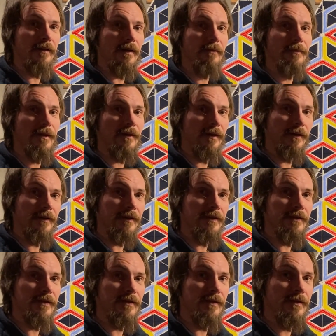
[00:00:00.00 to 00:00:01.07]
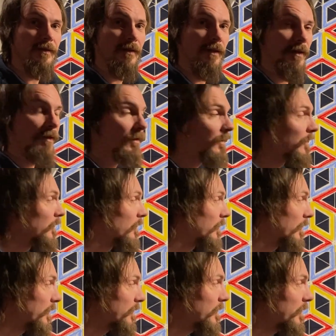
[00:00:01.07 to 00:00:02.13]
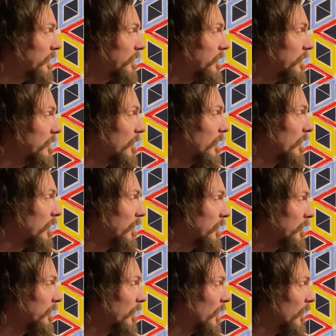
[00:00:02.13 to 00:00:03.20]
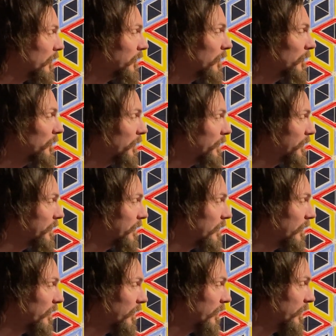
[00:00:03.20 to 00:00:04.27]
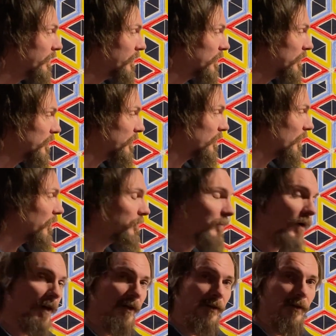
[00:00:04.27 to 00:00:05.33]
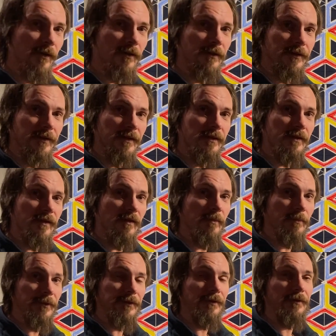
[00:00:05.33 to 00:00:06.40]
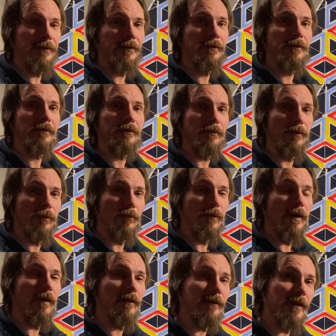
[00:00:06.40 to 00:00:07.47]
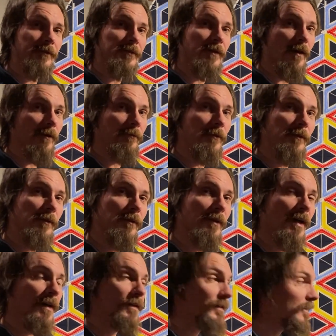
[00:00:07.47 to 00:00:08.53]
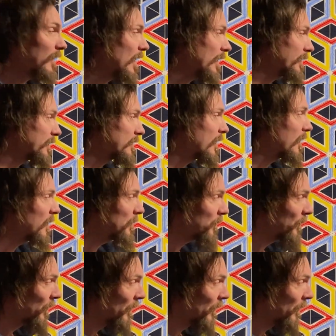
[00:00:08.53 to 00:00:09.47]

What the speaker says: I'm an artist. This is an ongoing series of mine called Into the Blue, where I left off with you guys last time.